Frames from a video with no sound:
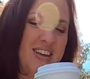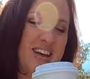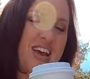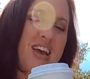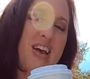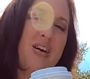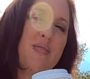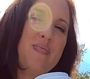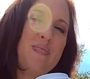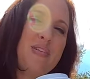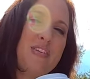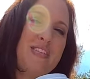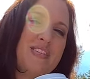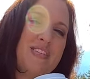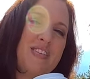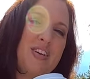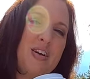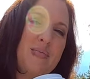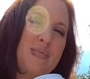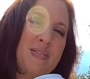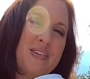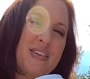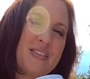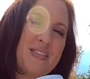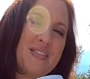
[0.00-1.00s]
I have my
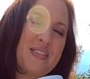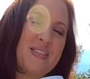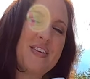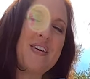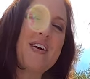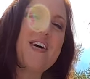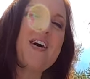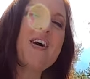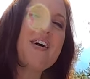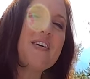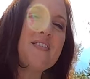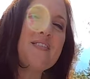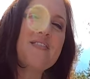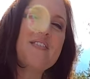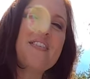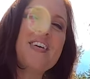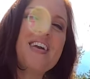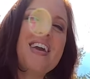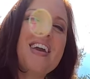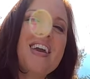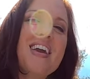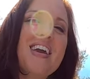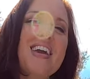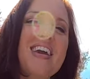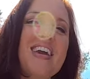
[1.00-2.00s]
Starbucks
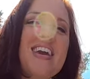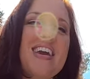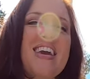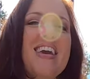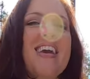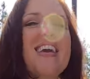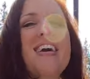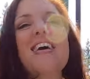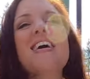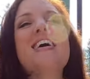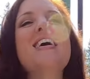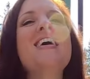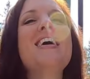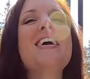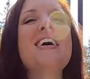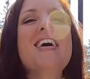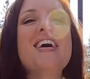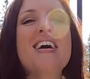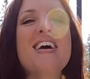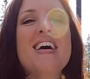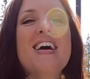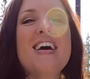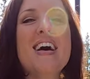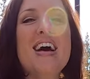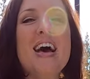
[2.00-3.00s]
coffee.
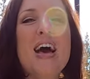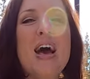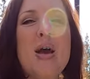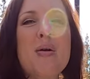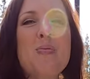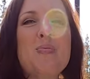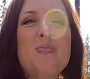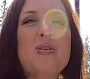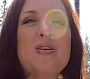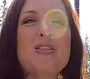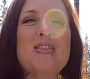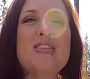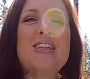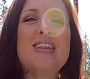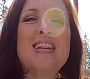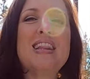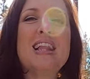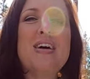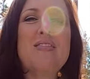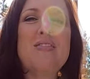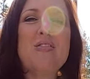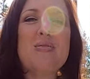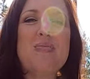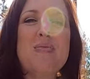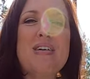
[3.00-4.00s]
I'm with the
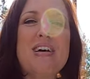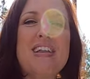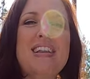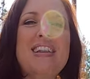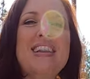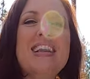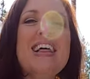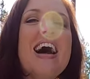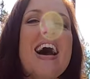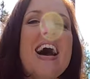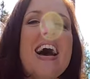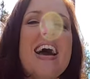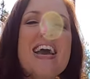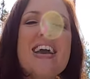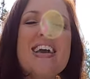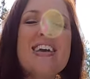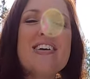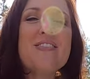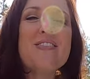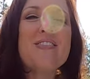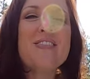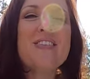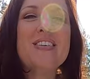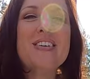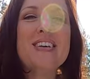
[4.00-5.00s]
love of my
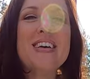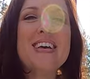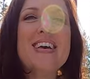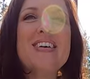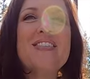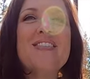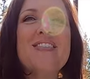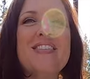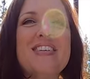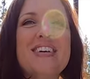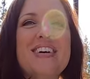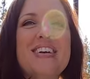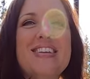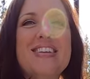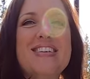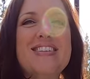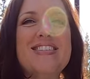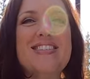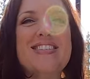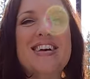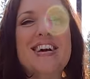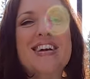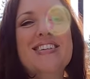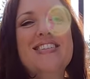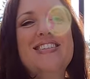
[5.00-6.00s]
life, and we're in
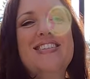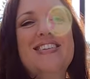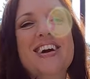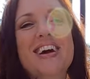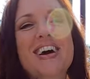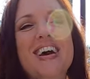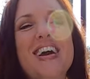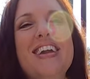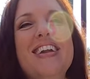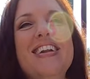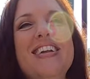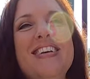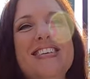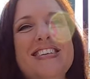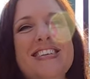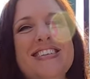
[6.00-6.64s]
the sunshine.